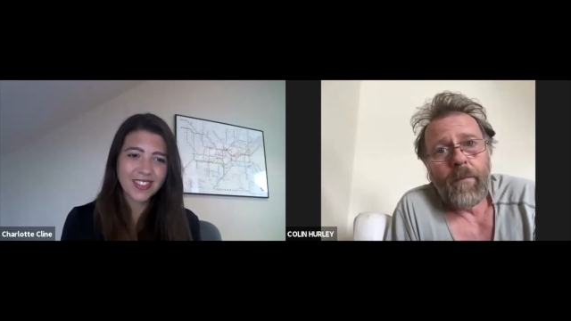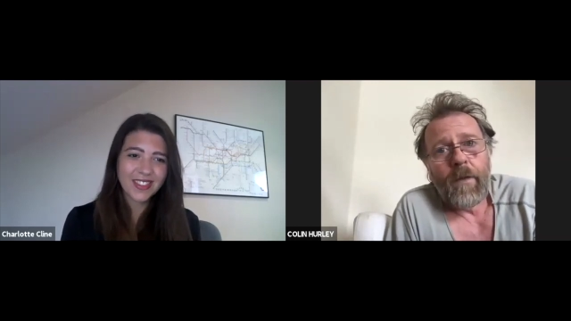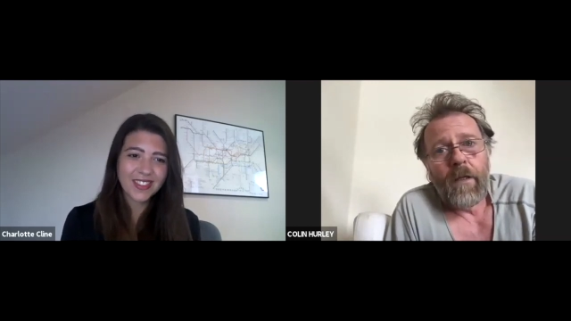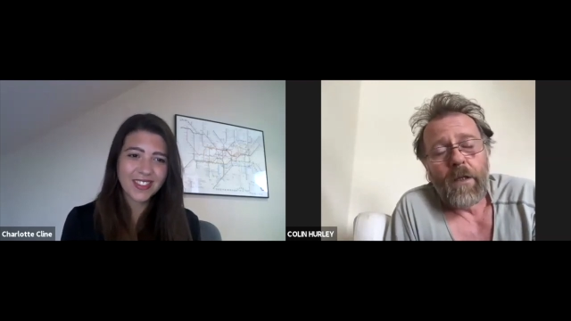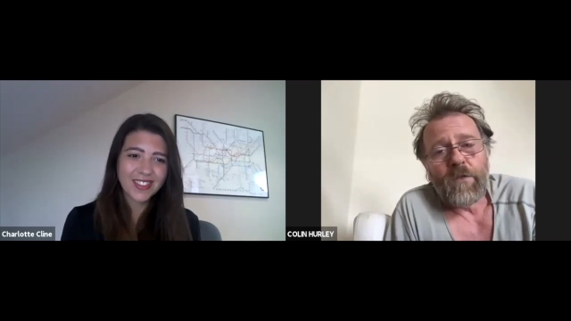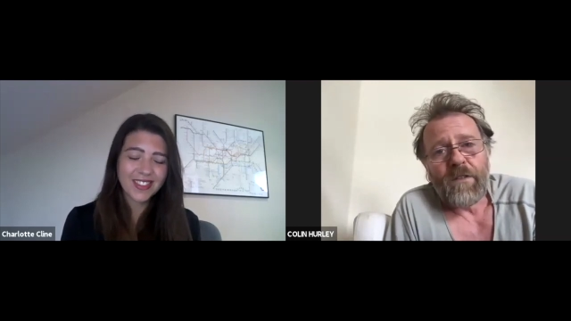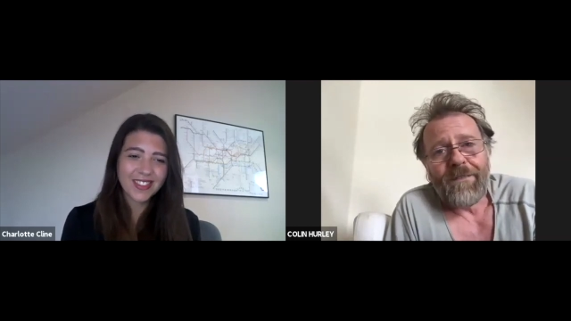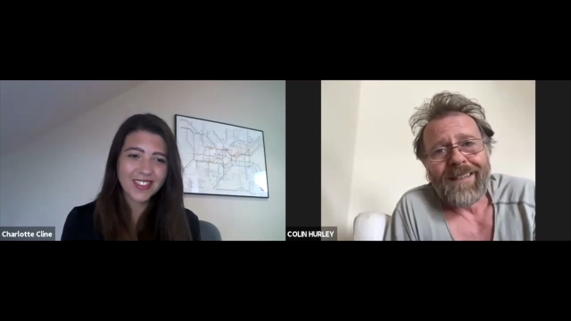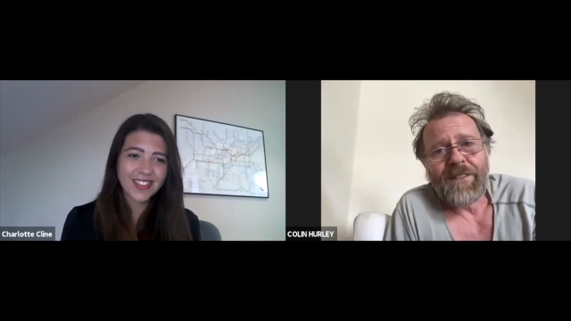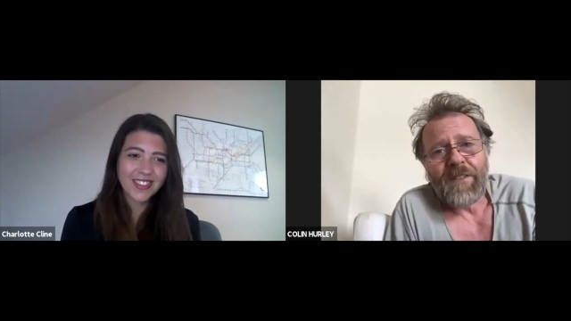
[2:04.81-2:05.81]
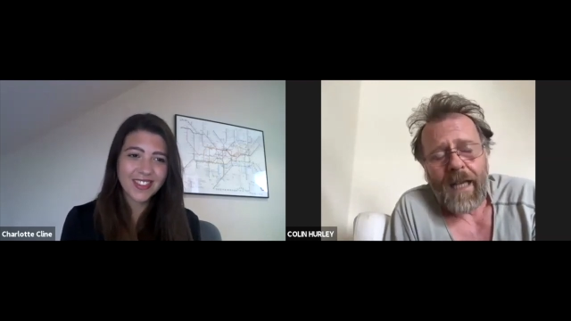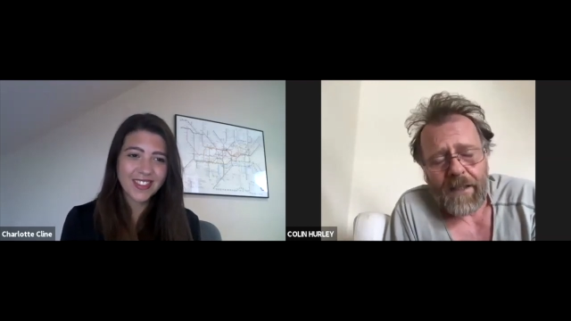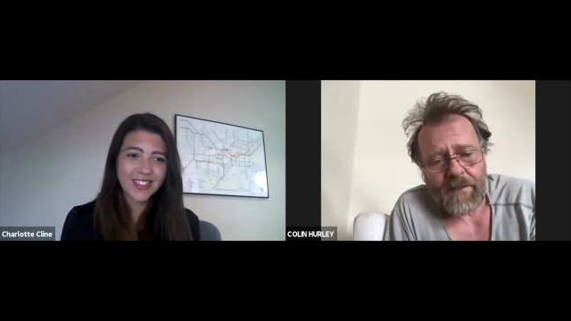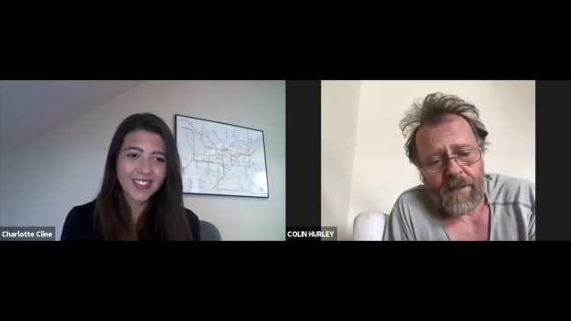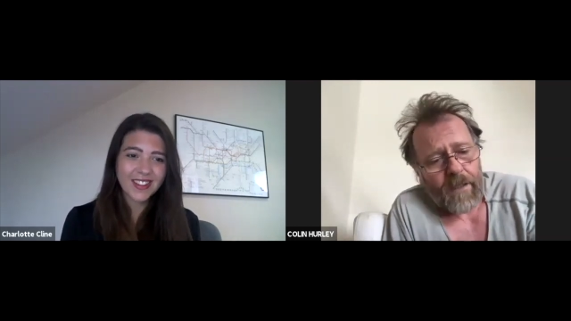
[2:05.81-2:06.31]
Speaker 1: There was a
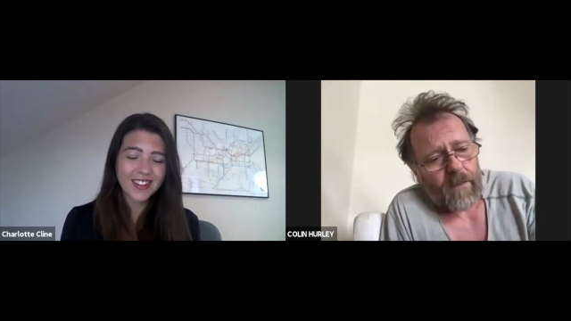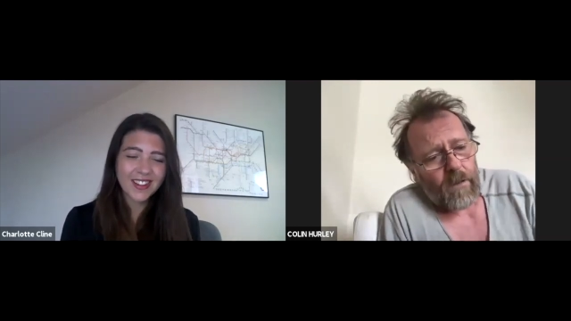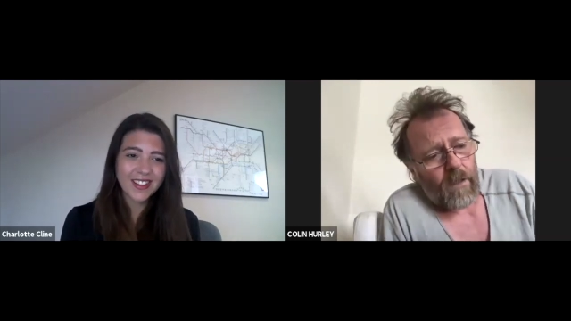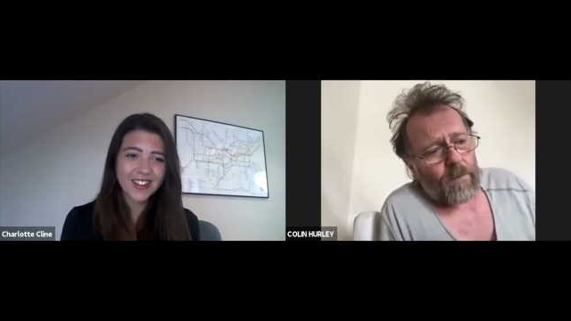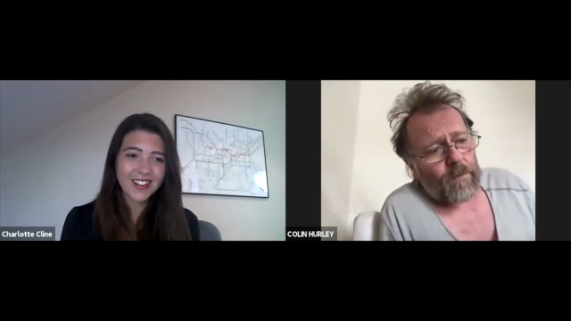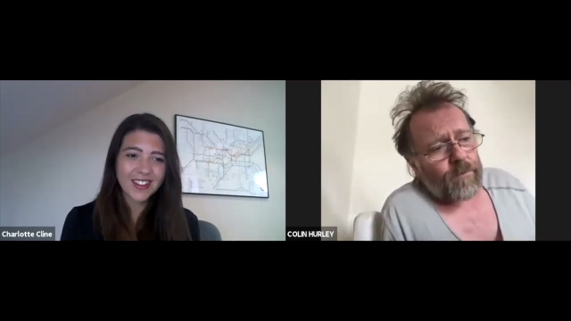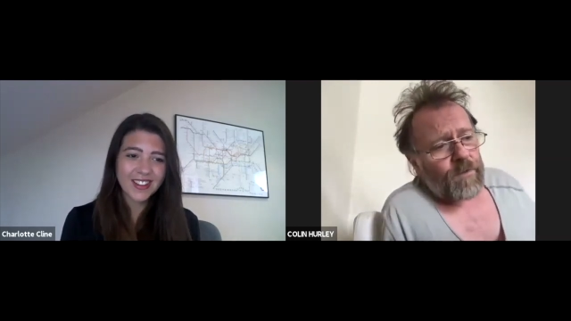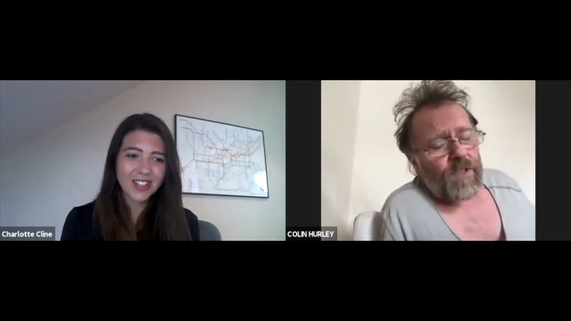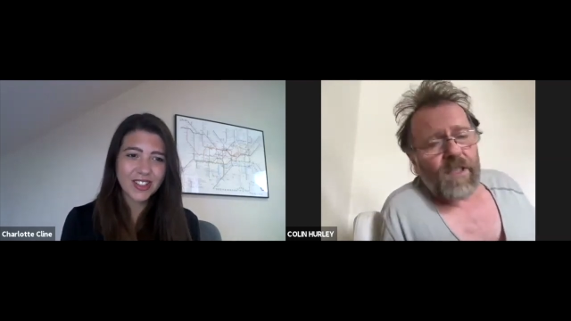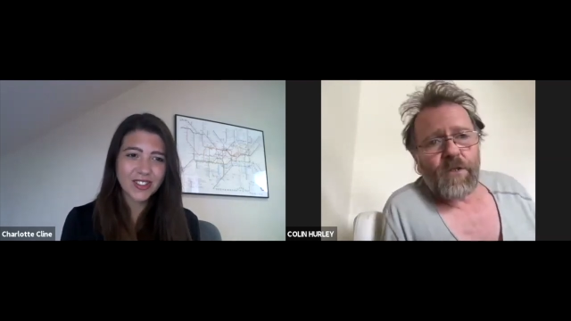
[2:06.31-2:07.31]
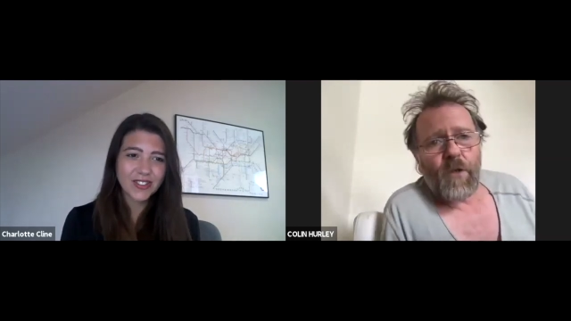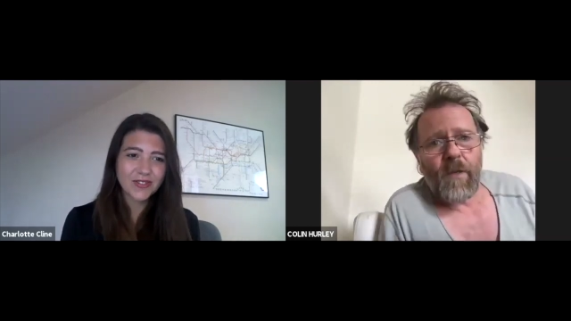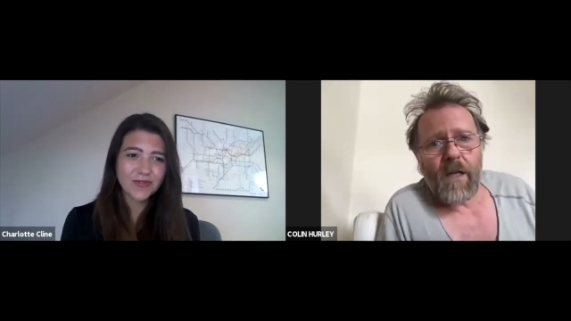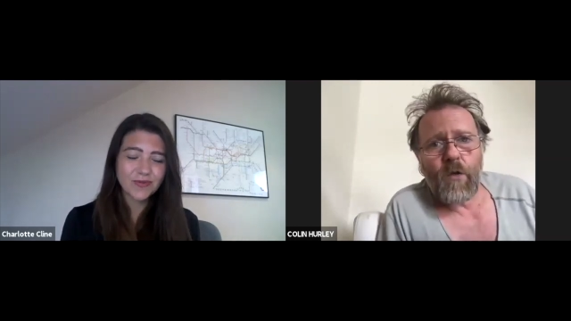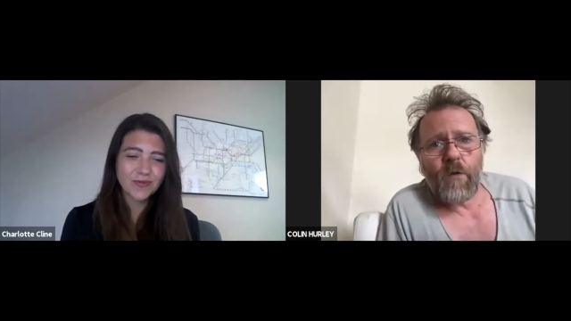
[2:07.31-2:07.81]
fantastic um, teacher up there
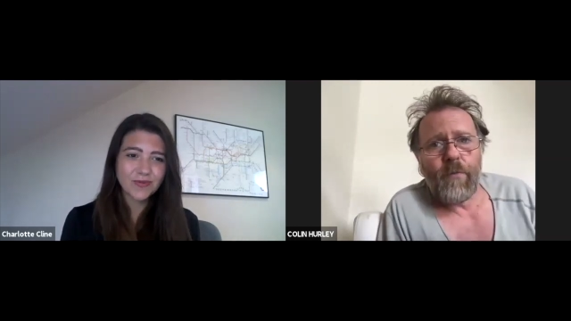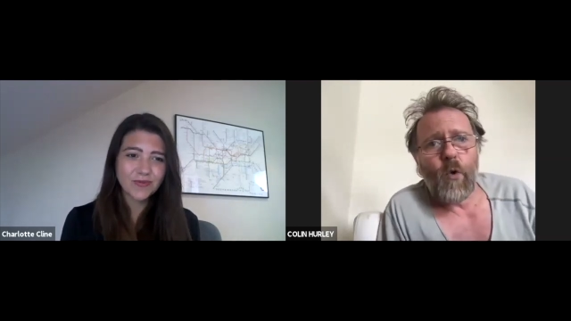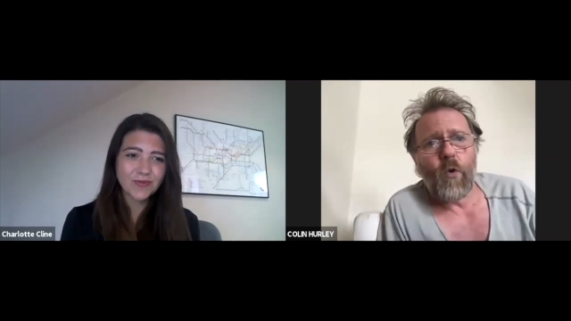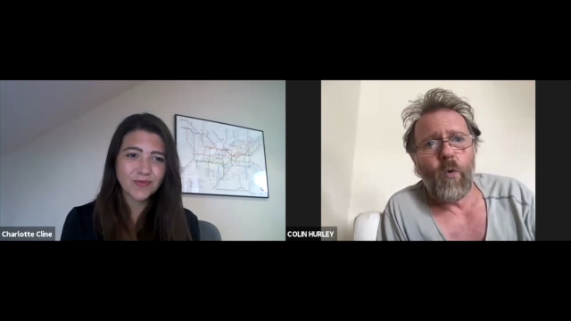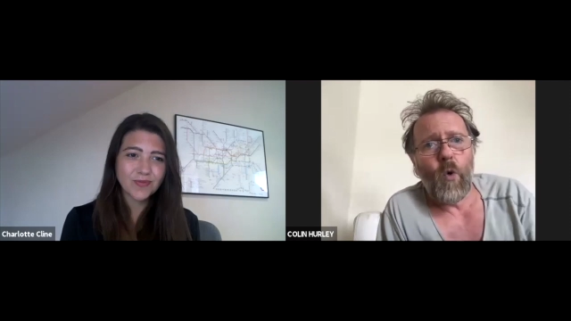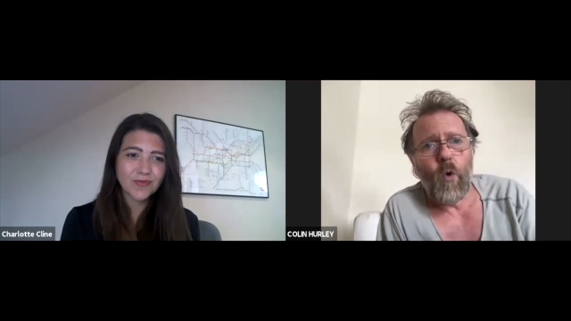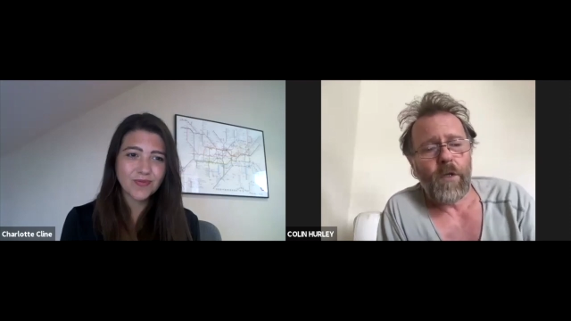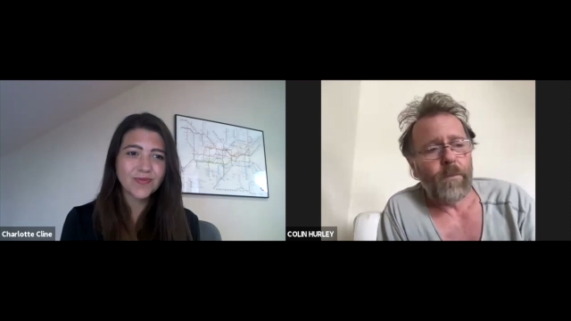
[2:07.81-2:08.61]
called Paul Ward,